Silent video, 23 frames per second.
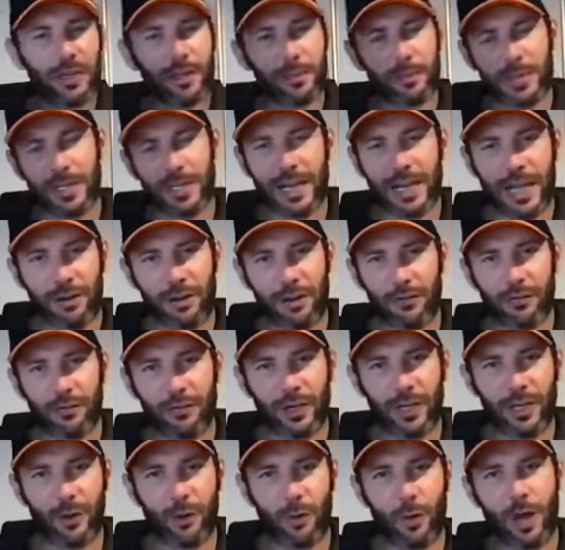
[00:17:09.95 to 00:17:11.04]
They'd be in an area for
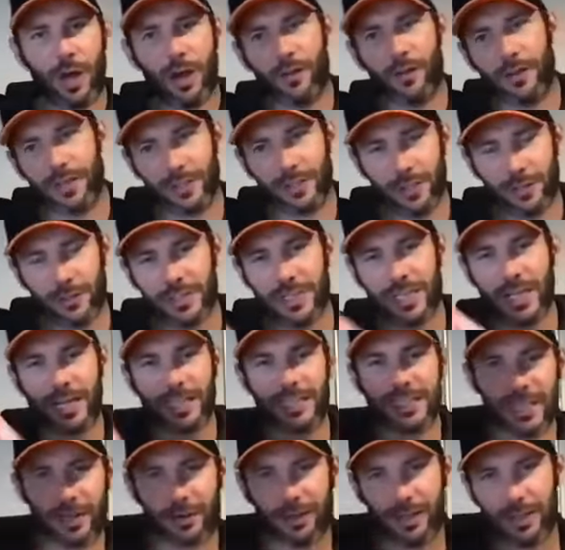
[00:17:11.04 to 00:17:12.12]
a little while, and then they go to the
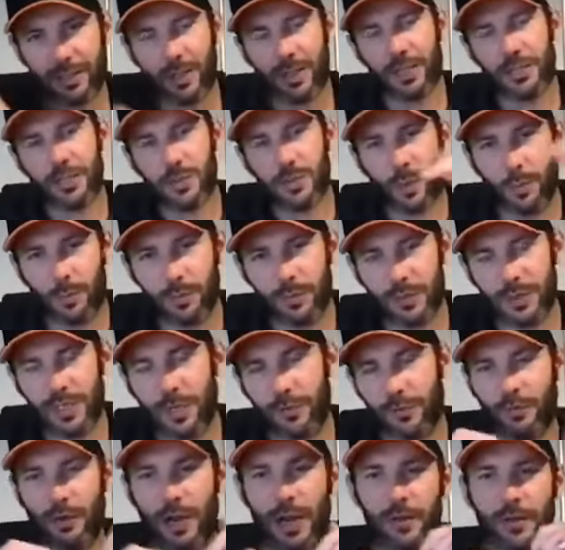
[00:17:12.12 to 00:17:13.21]
next area, and they kind of swap
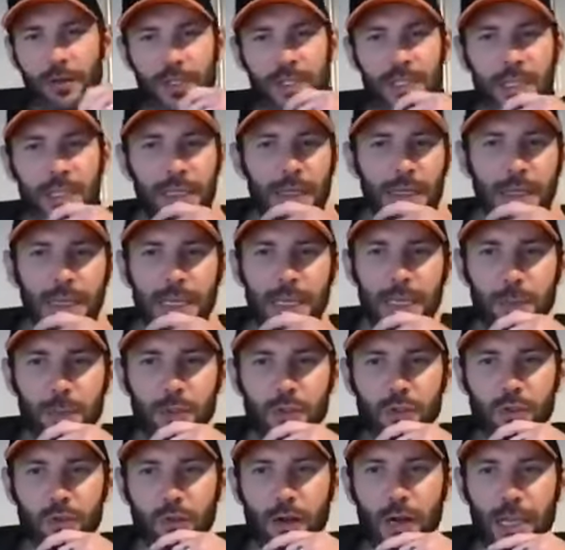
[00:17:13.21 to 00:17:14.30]
themselves around. And it
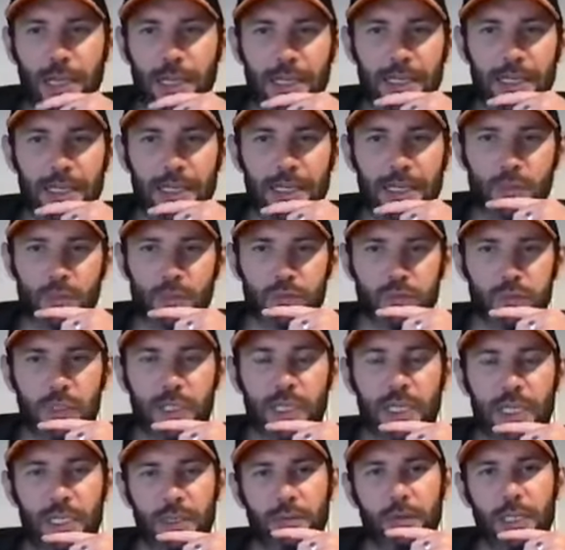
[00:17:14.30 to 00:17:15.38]
was great, and it was
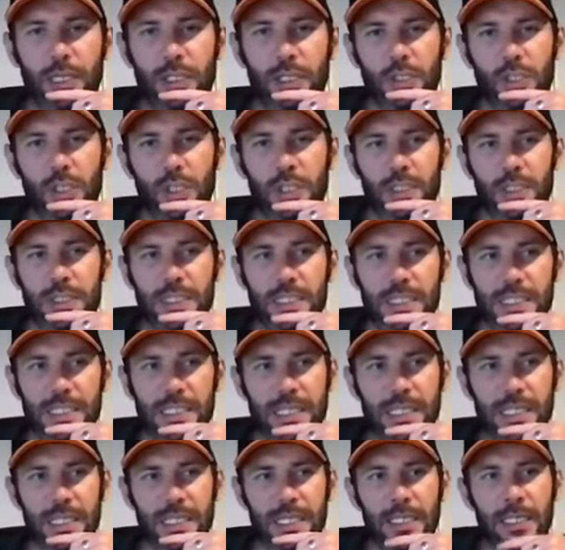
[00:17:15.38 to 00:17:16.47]
really really good to
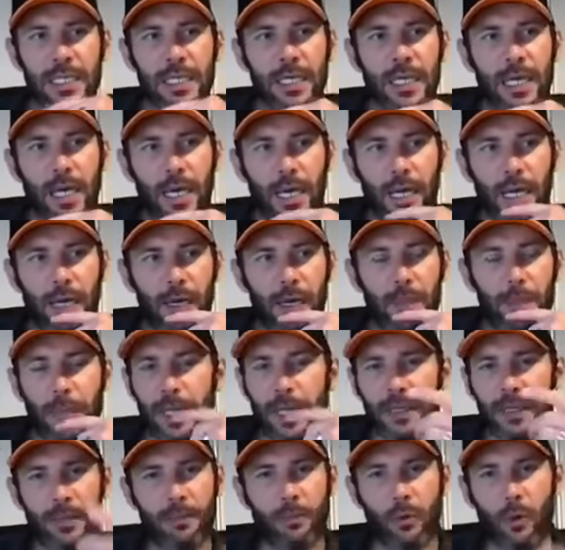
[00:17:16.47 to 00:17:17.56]
see. Um,
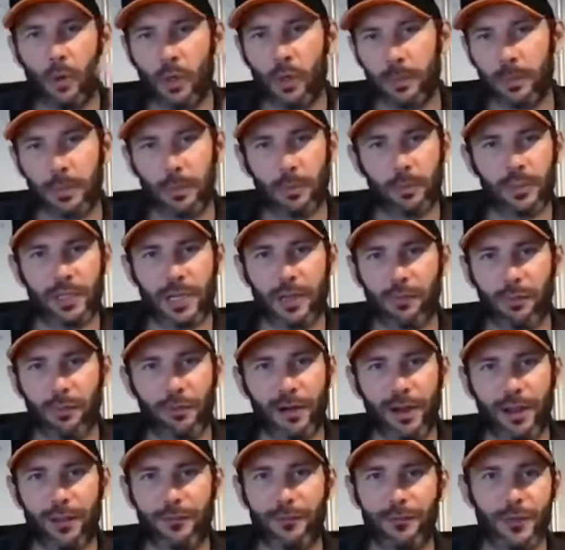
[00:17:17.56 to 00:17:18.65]
and in the morning, people were down for
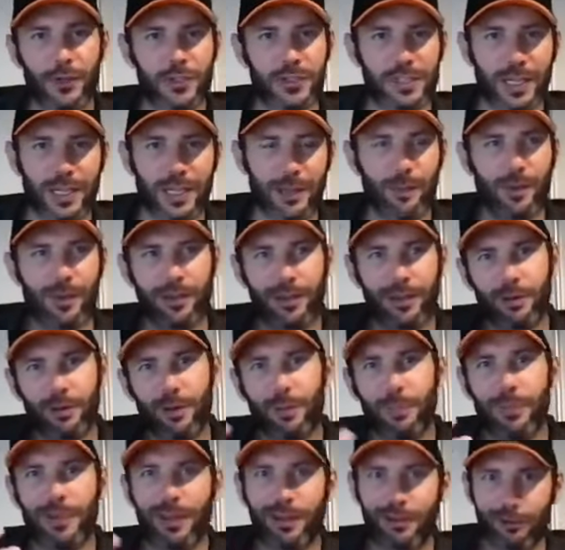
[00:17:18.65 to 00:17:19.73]
breakfast, and they were they were
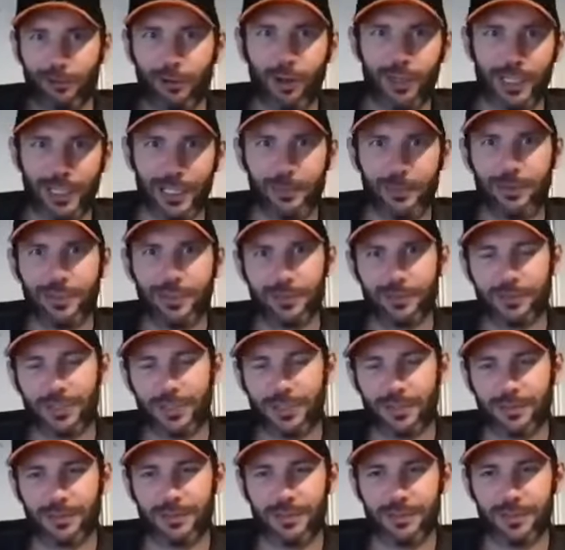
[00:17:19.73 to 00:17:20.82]
a bit groggy because obviously
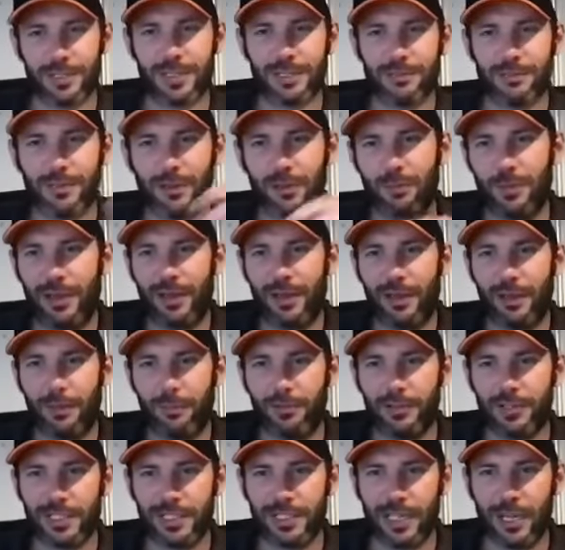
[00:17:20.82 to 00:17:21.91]
you, you, you've been in a
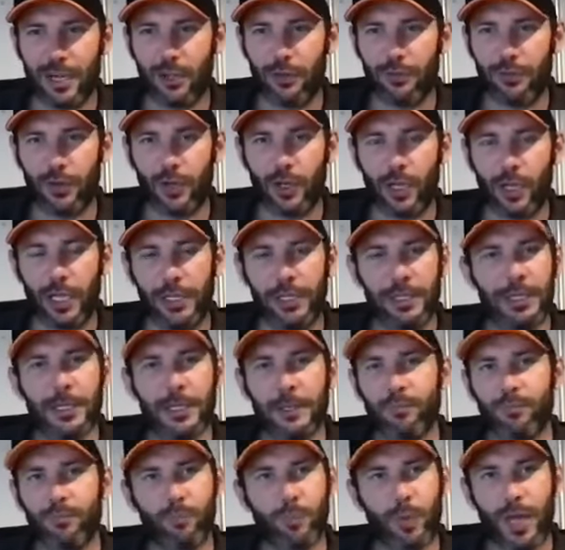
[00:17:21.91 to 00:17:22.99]
prison cell overnight
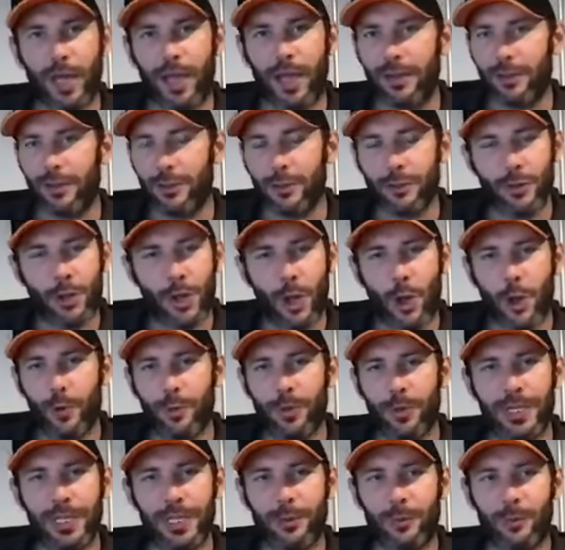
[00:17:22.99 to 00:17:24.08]
but
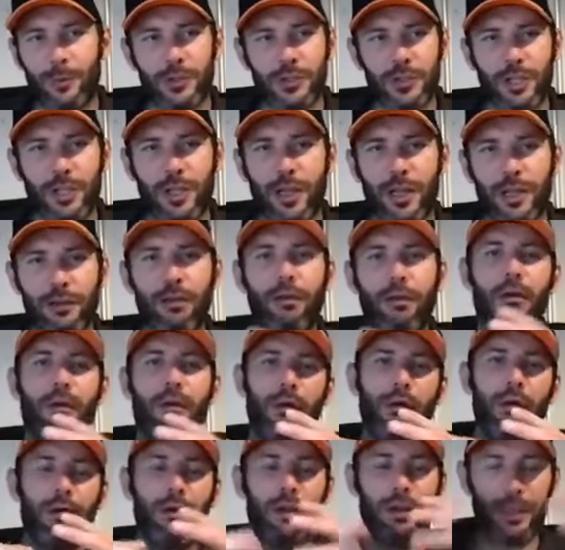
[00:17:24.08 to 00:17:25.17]
nobody was like,
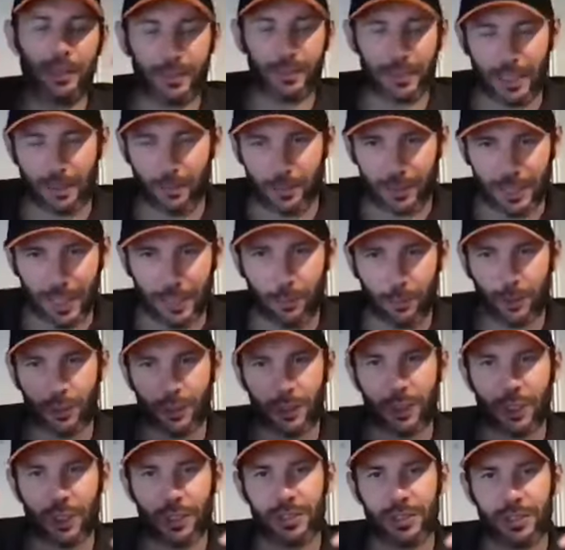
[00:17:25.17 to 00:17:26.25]
oh, they they were
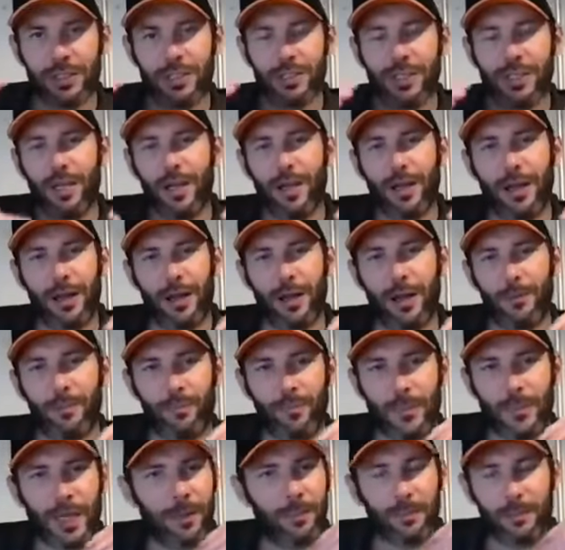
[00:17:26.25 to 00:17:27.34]
good,
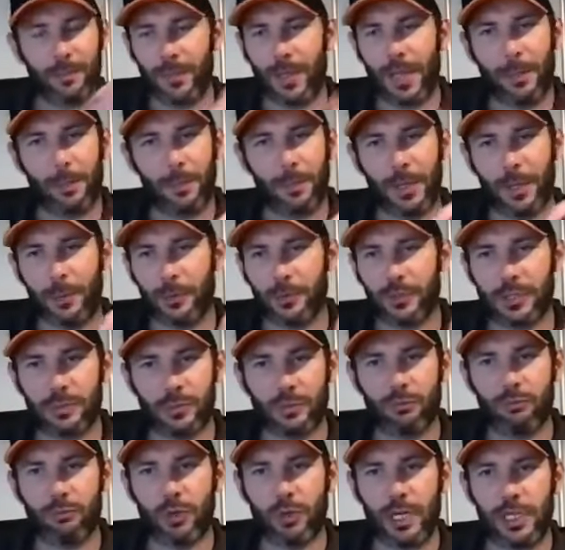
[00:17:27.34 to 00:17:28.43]
um, and and people seem
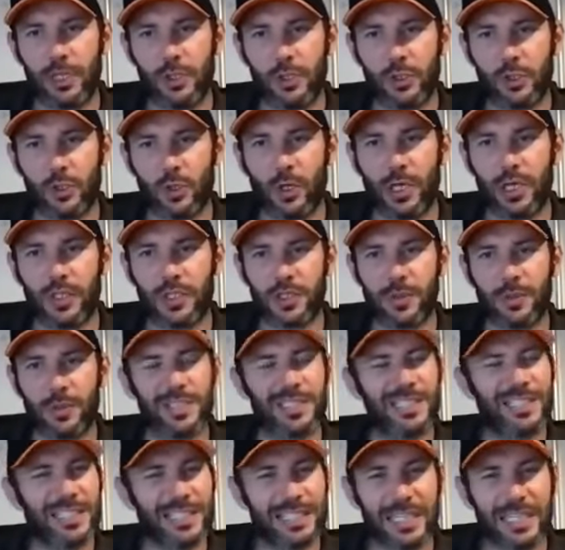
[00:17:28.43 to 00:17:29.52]
to really enjoy it. So it's
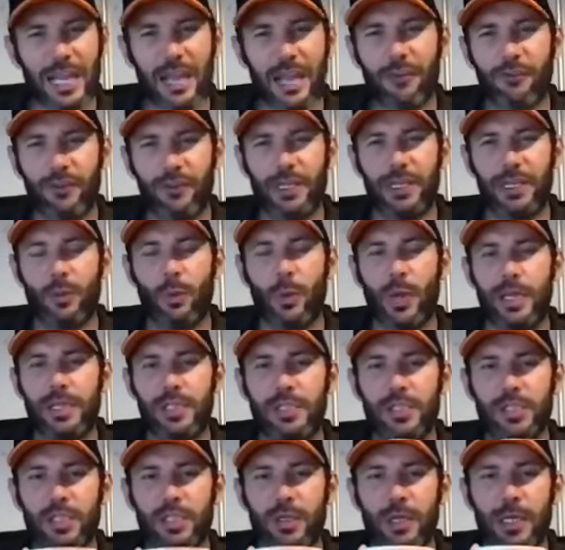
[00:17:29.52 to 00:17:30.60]
definitely the way
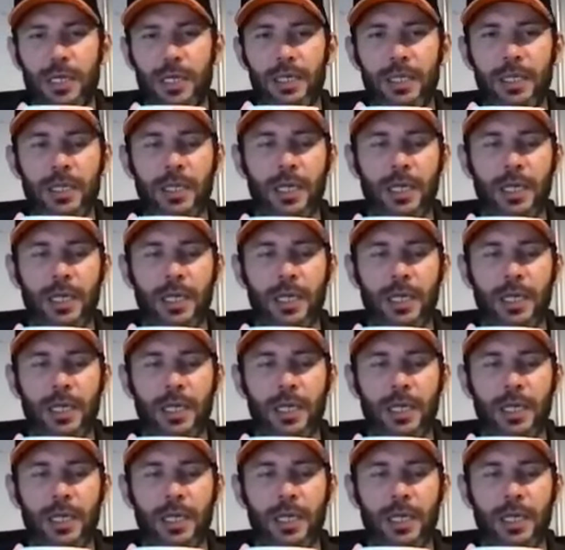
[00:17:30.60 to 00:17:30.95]
to do it.